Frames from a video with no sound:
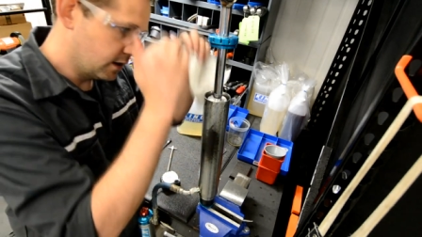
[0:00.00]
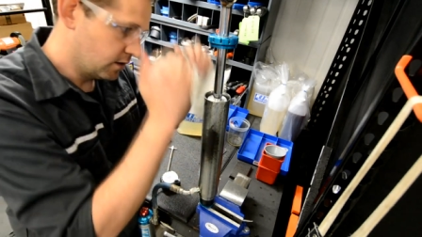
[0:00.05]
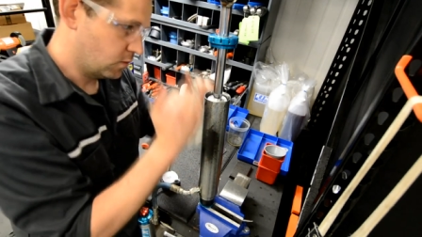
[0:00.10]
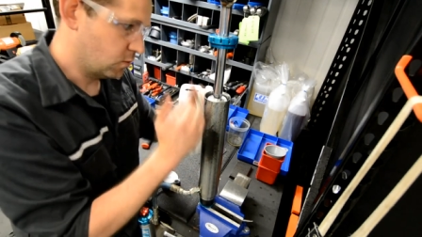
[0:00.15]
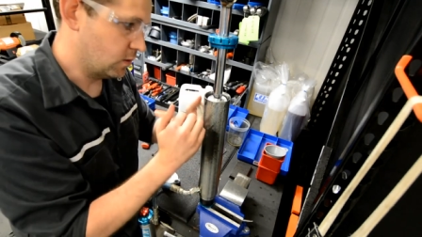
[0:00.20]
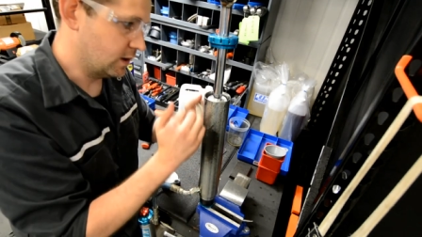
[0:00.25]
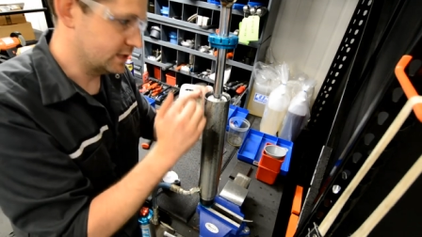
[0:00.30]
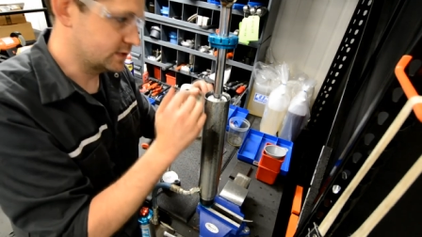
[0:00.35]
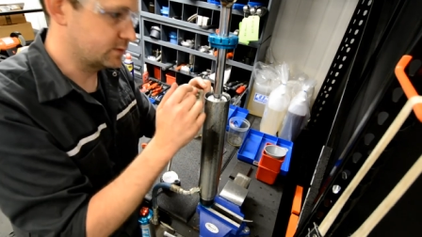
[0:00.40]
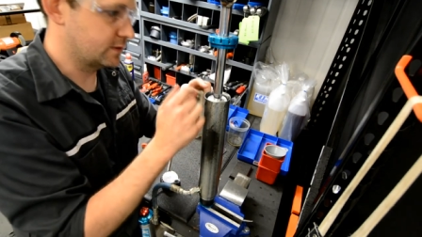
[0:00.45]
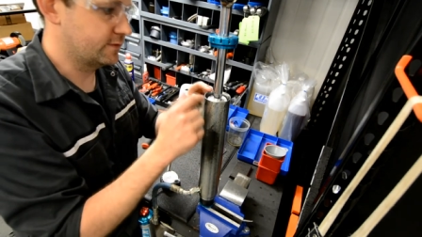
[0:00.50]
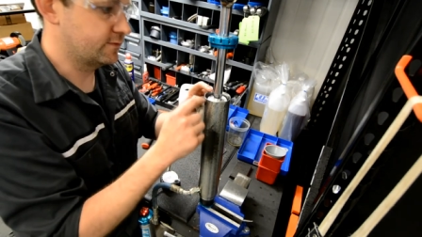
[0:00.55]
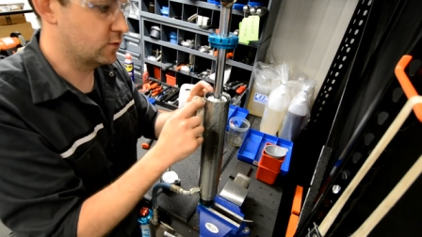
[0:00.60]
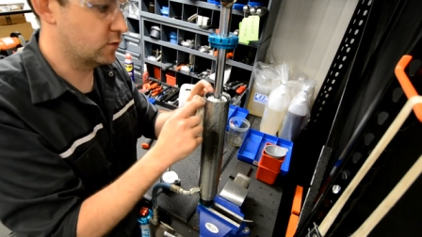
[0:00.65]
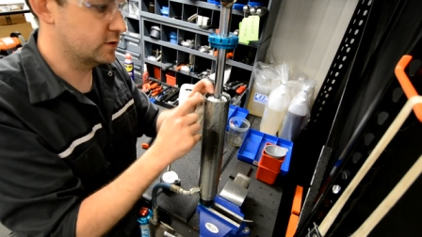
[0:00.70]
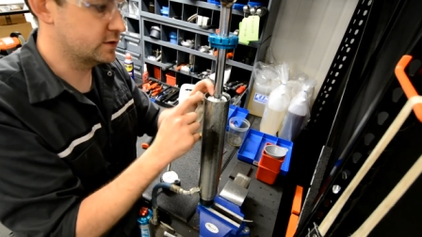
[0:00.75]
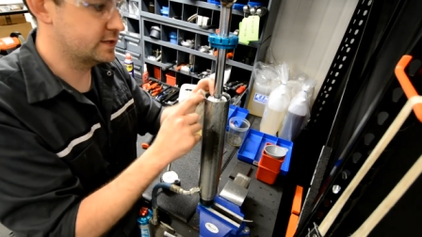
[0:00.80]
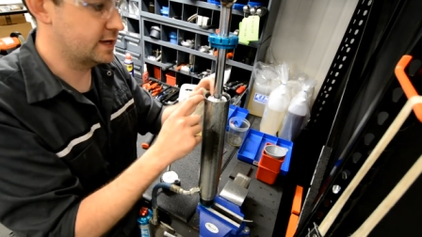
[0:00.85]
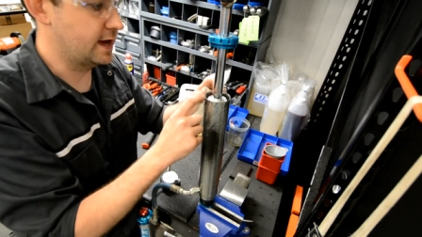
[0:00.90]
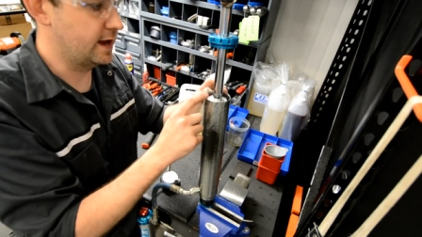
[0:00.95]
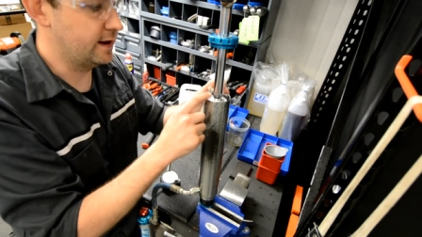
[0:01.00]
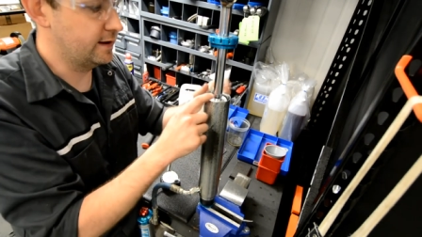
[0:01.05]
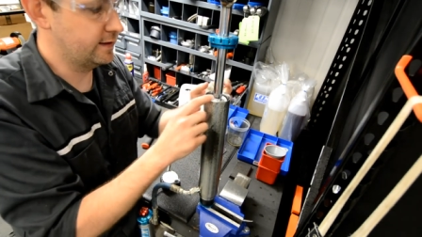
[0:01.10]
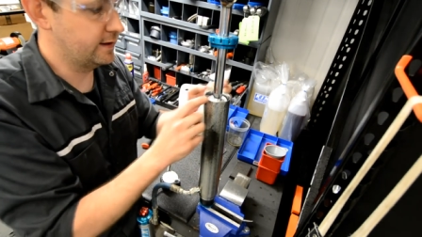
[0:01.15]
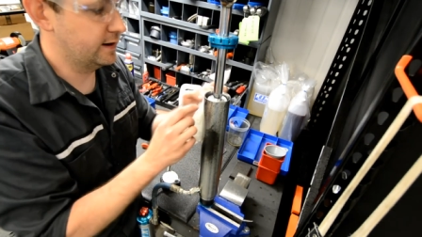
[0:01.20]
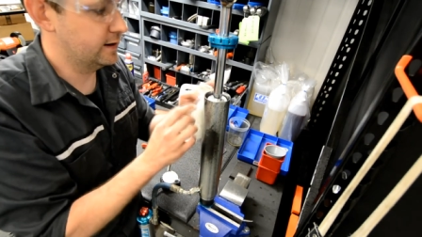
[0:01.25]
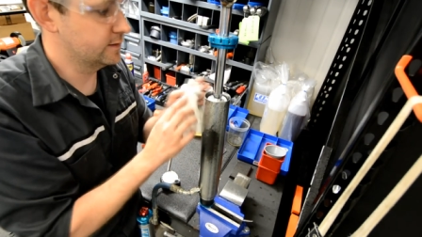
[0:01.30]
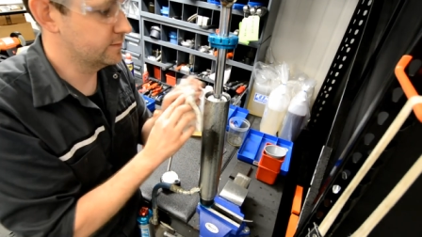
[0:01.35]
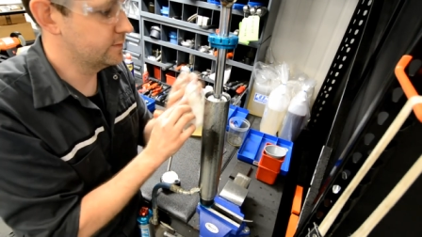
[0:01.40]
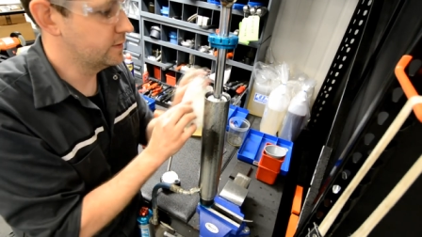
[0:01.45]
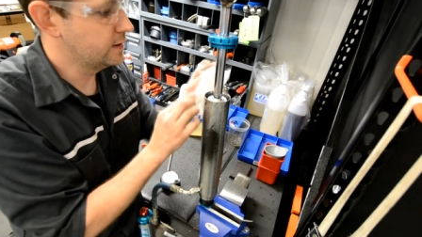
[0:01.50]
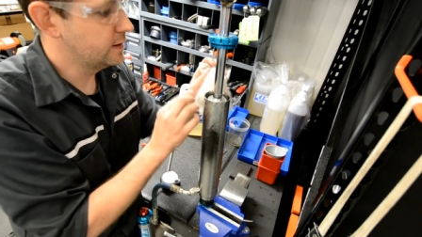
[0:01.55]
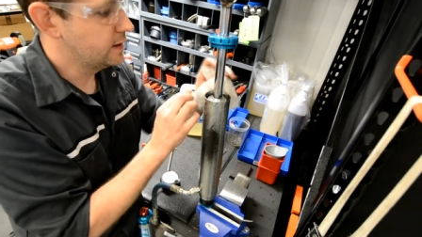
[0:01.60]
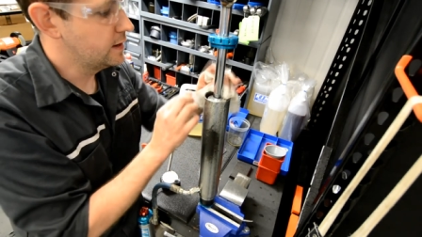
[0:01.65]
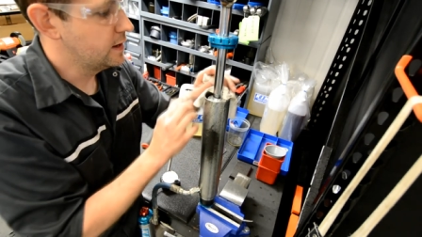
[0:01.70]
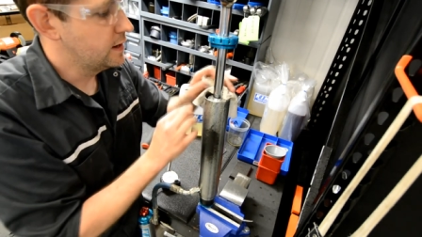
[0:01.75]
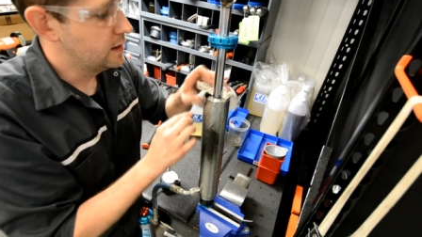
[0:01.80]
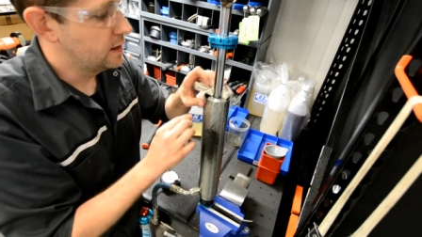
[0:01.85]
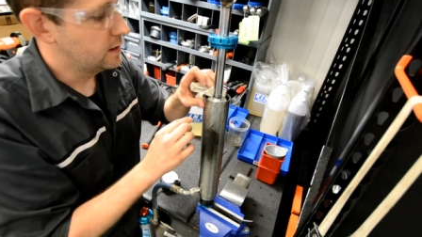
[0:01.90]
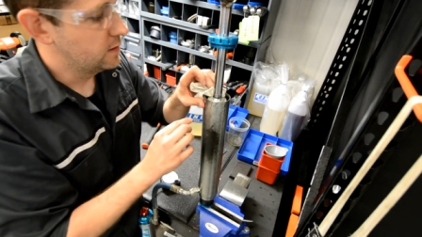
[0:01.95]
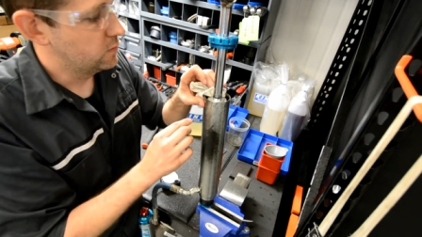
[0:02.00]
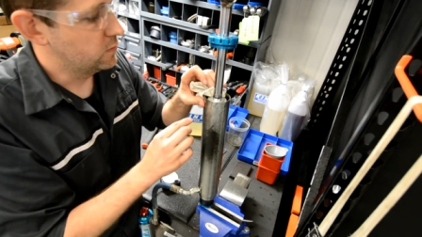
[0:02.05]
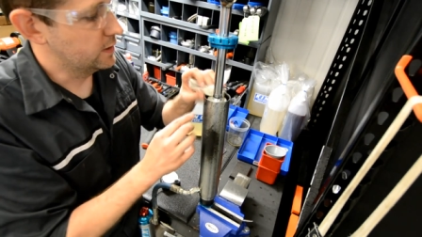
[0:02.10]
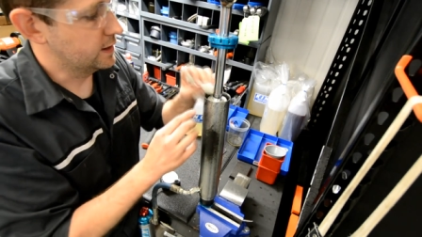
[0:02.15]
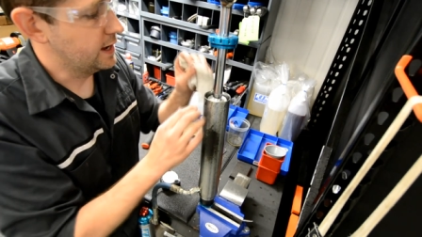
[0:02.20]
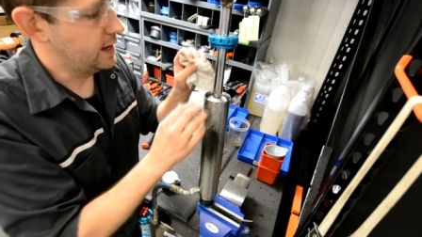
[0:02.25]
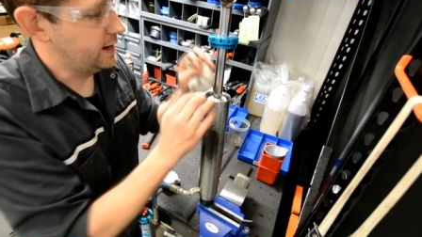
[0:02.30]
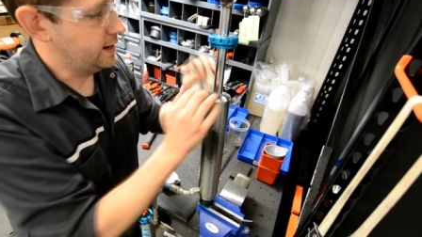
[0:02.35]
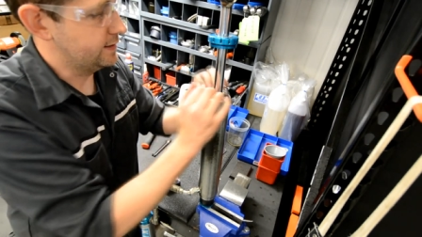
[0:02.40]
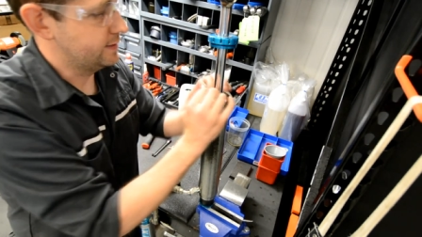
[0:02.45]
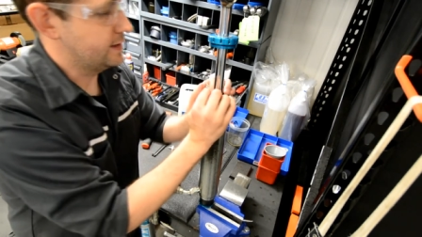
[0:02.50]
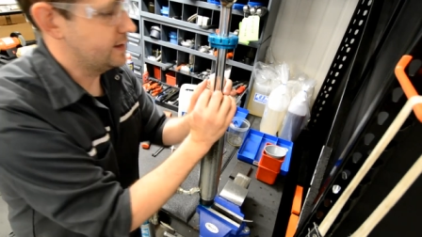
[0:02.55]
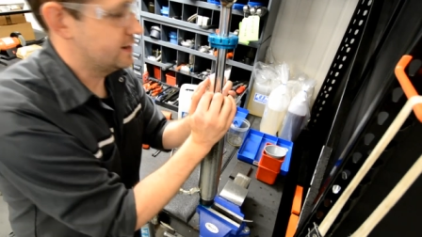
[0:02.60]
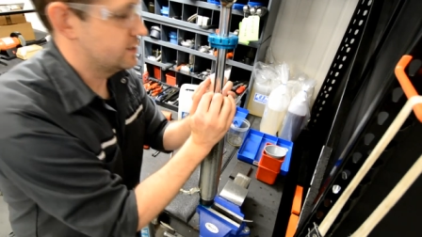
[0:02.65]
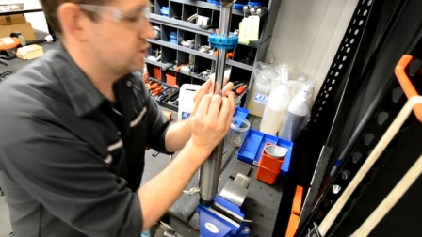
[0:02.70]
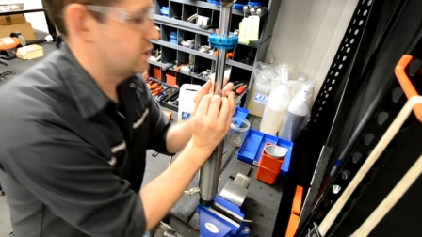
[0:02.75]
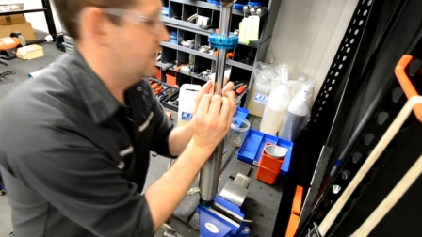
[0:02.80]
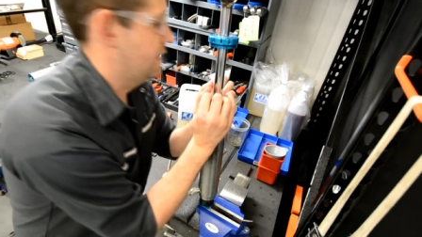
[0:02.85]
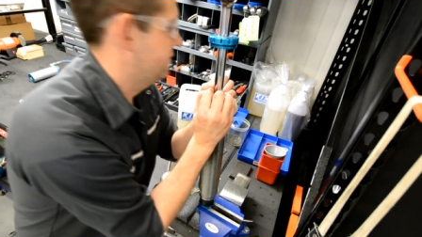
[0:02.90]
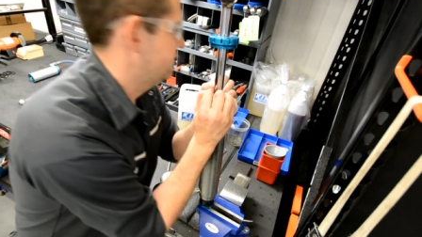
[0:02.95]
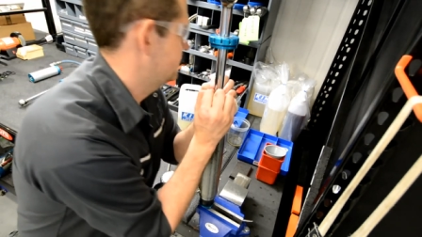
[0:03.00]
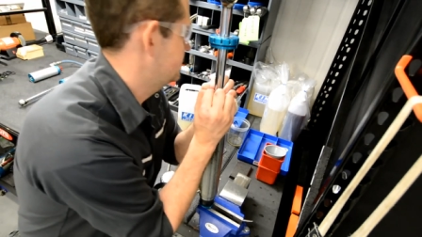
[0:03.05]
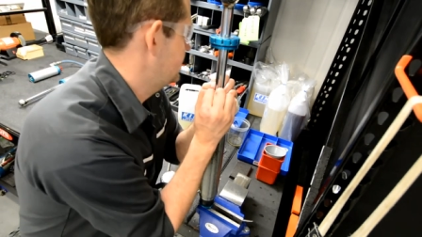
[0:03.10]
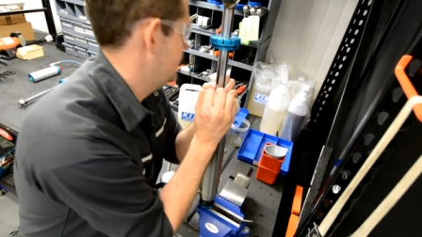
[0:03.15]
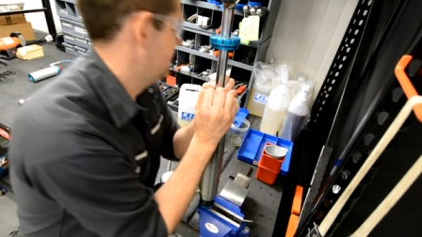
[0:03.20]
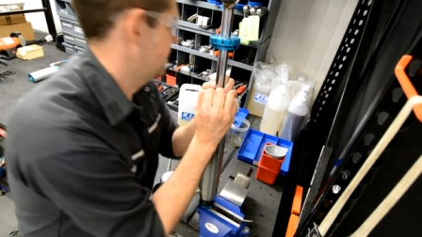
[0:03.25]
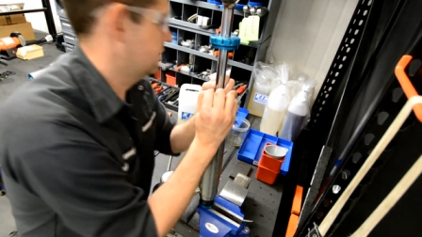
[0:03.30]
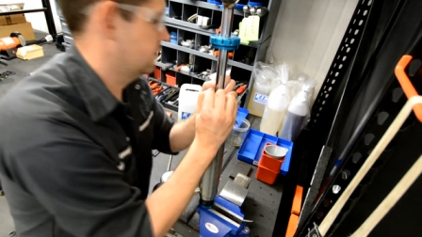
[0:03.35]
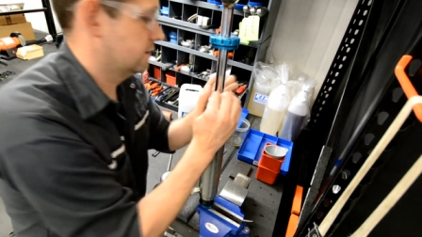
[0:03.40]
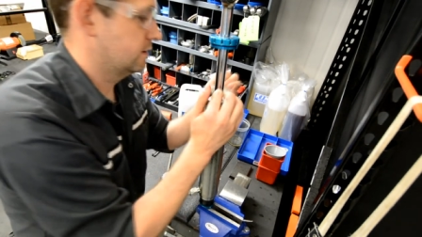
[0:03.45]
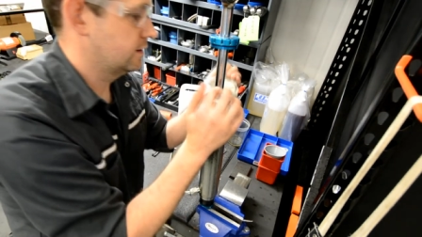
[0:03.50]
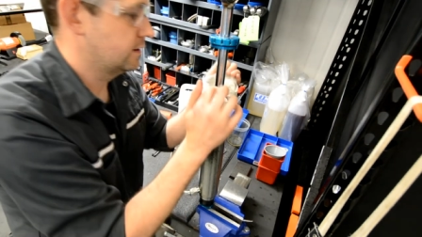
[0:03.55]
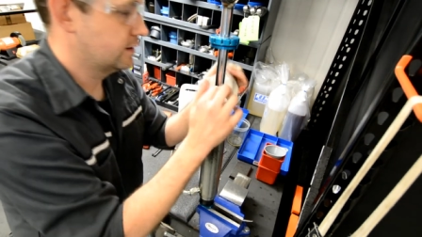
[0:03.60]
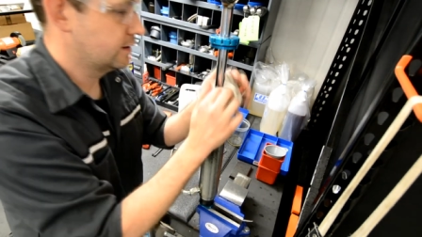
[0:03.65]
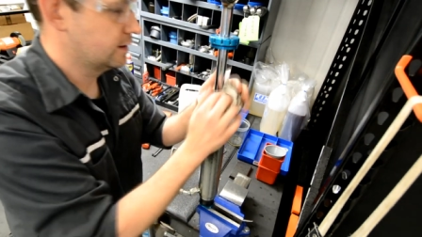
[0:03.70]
Once we force that in there, we're getting the shaft retainer